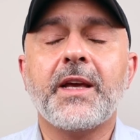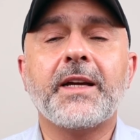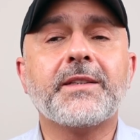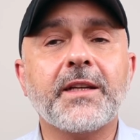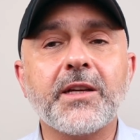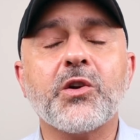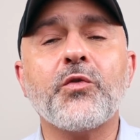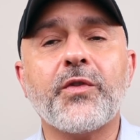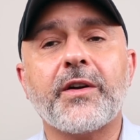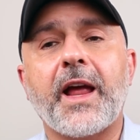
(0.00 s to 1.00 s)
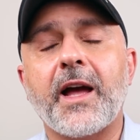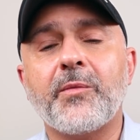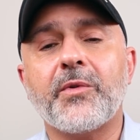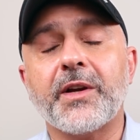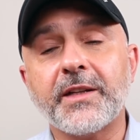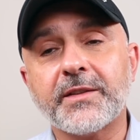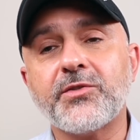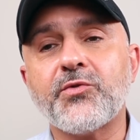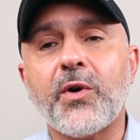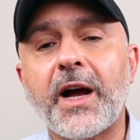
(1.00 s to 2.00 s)
It didn't go very ambery. It's a
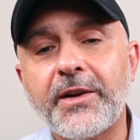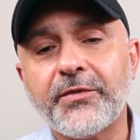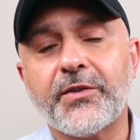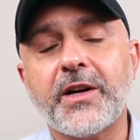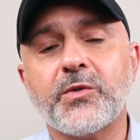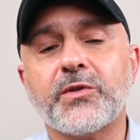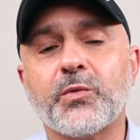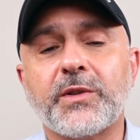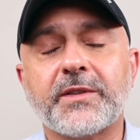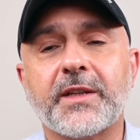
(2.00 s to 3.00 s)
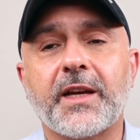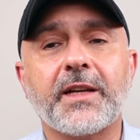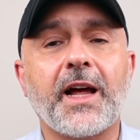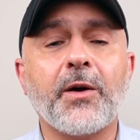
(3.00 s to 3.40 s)
dry fragrance once again.